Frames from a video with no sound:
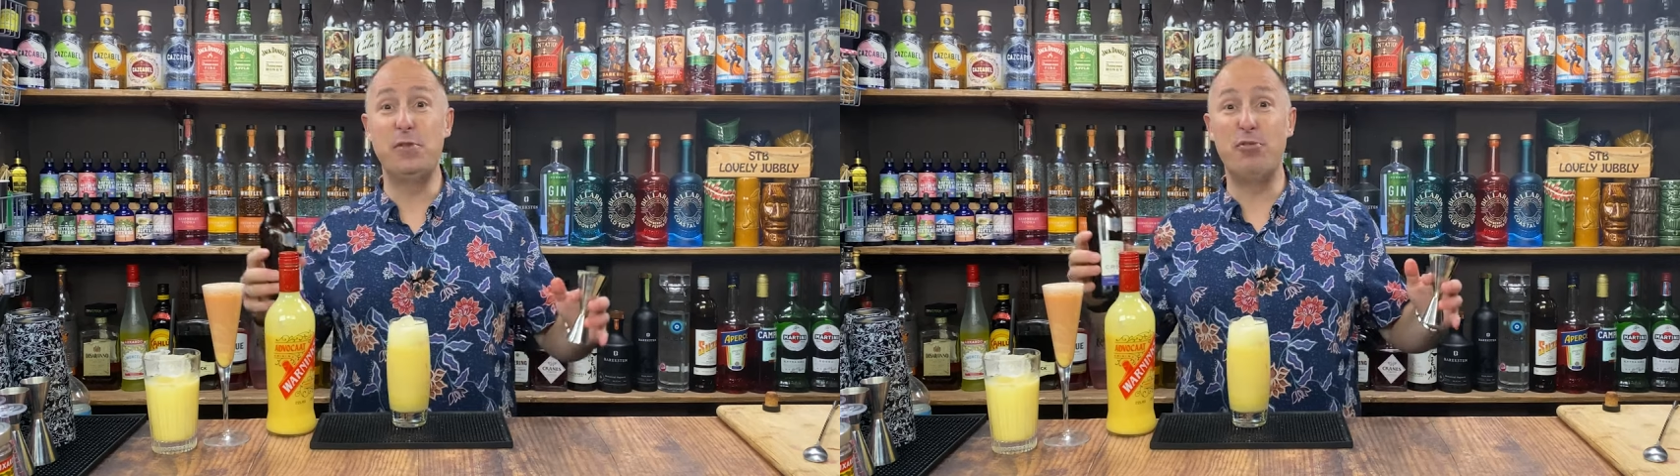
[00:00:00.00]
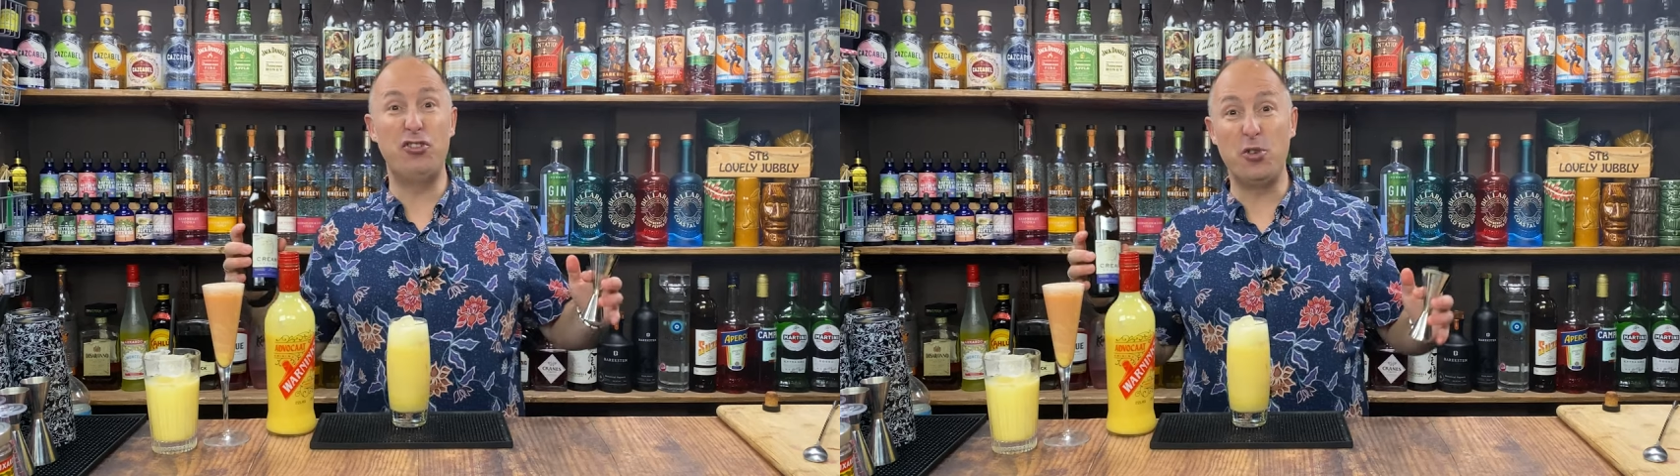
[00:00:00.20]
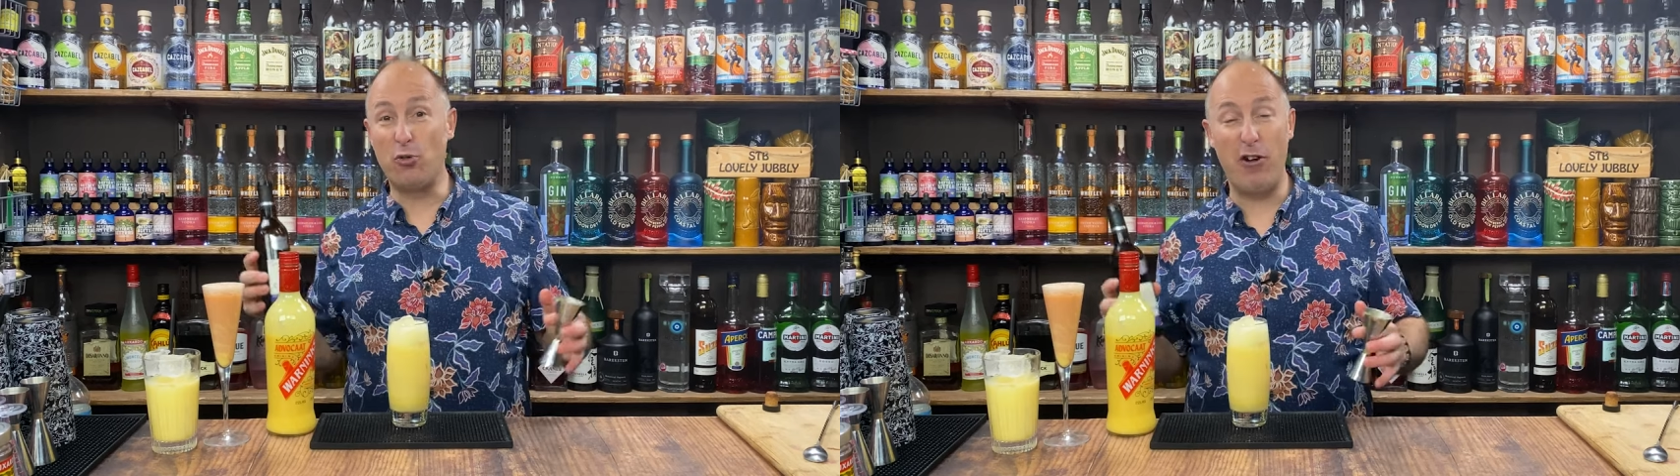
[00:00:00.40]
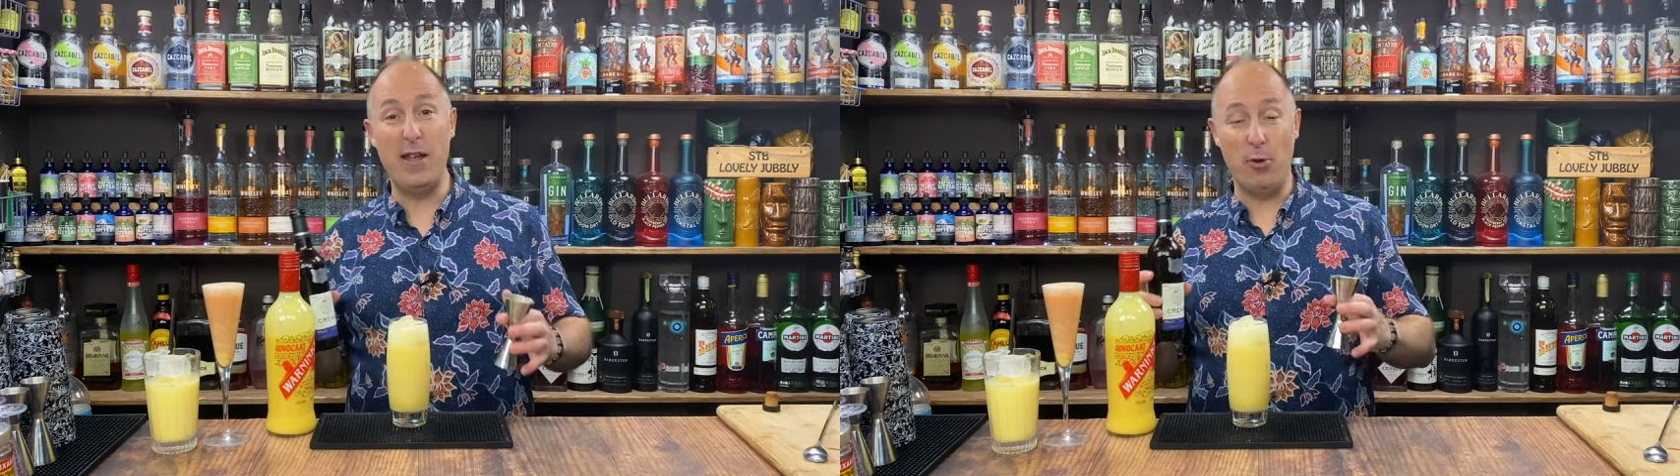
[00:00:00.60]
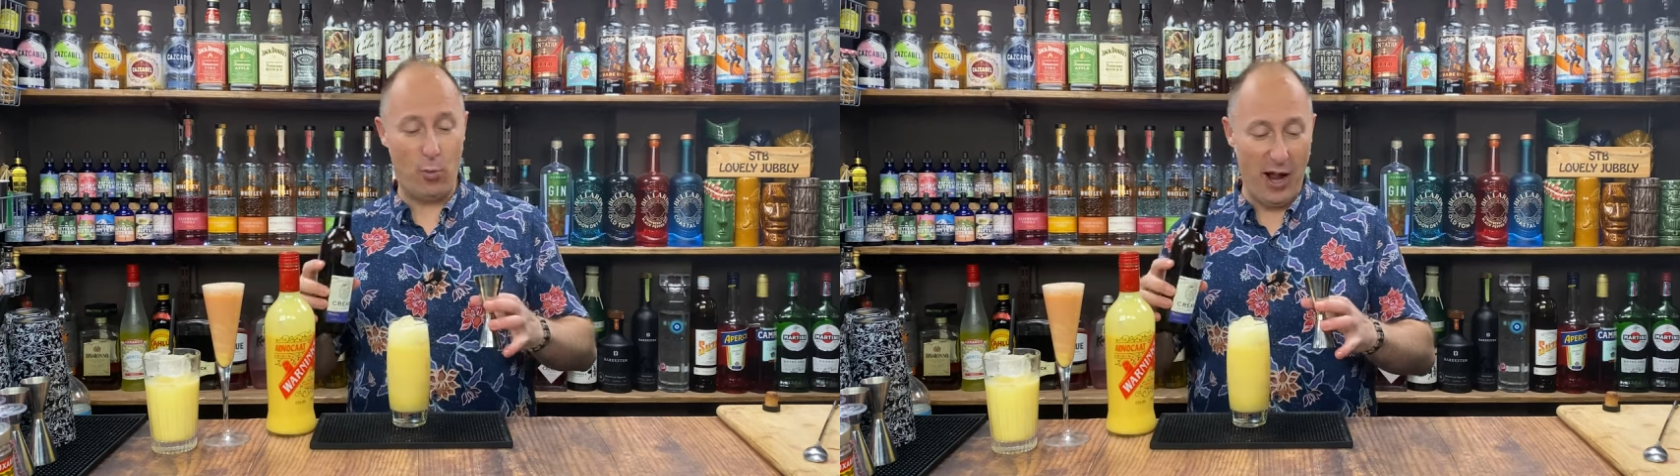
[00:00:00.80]
Bristol
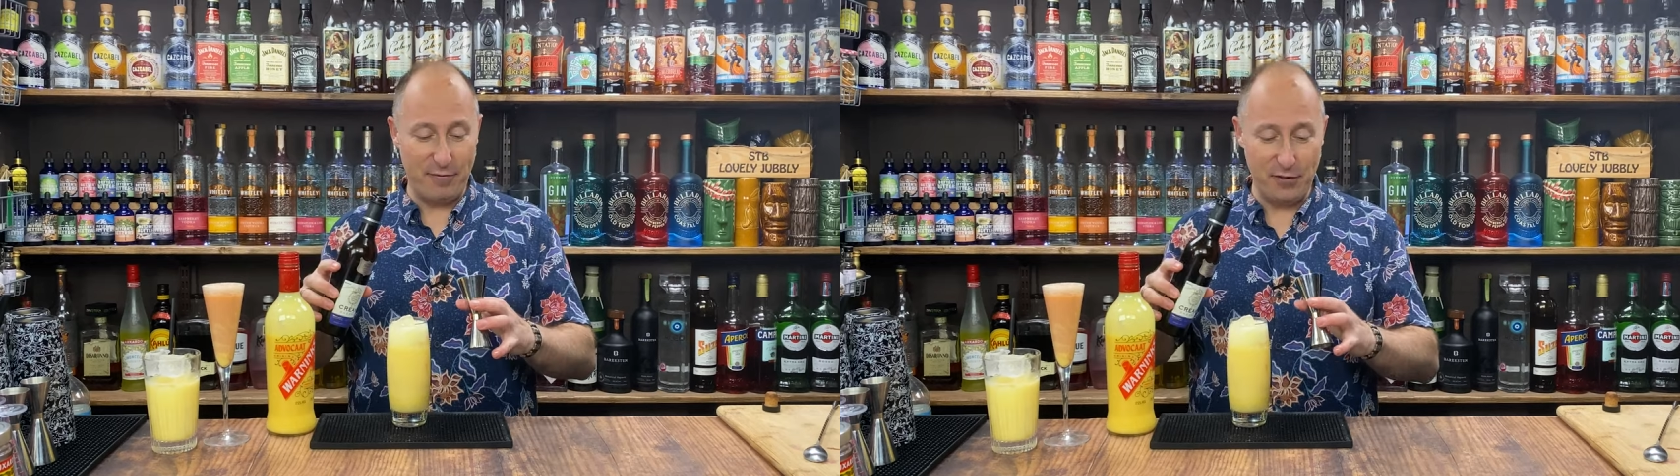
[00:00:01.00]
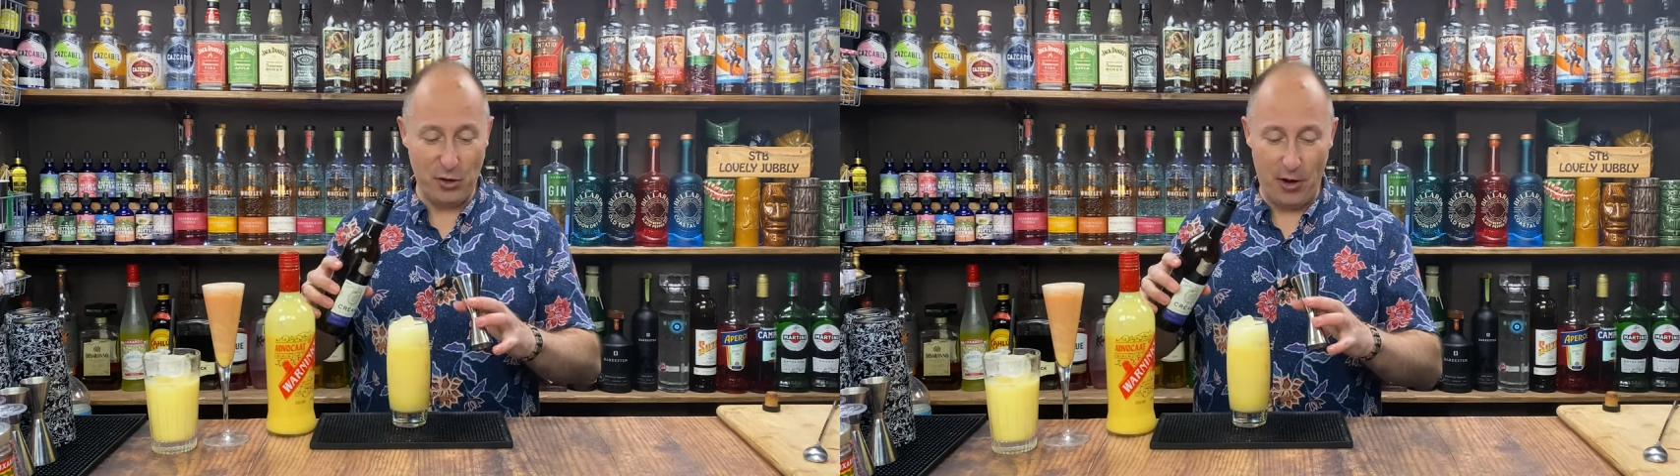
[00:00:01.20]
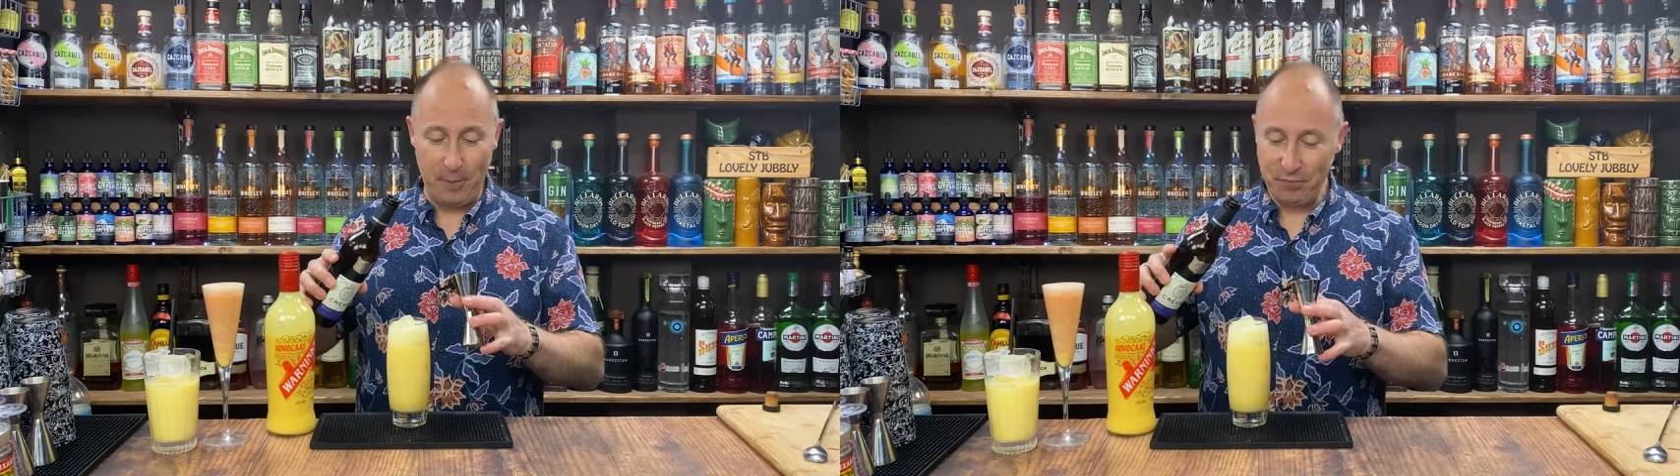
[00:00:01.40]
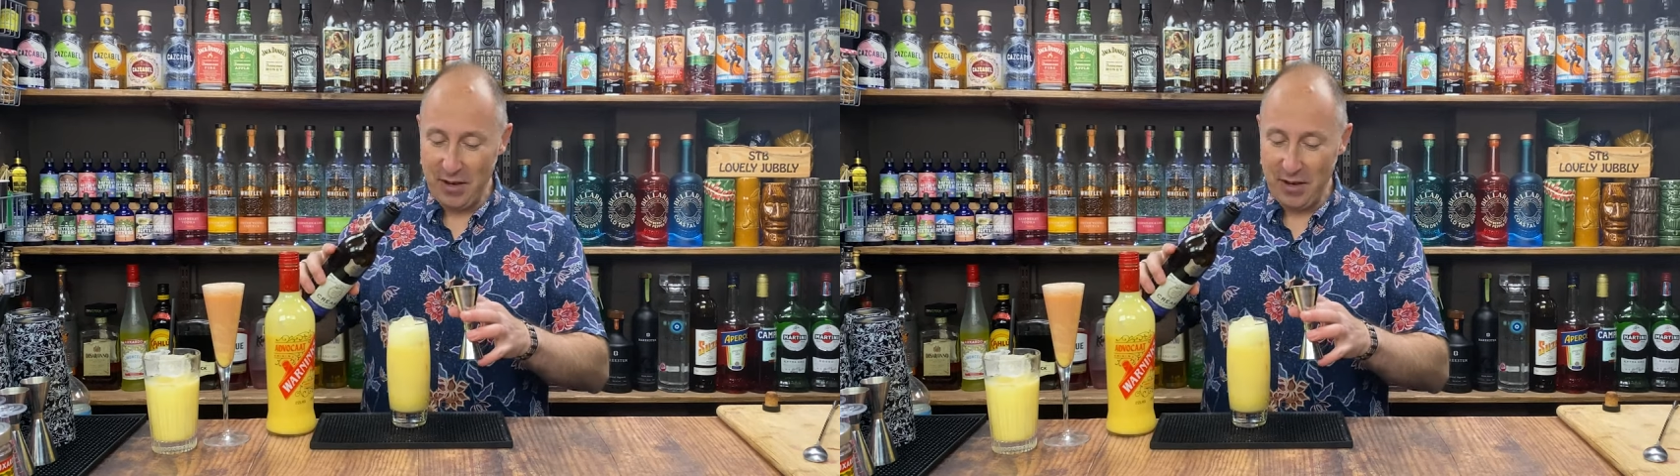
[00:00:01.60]
cream or whatever you've got.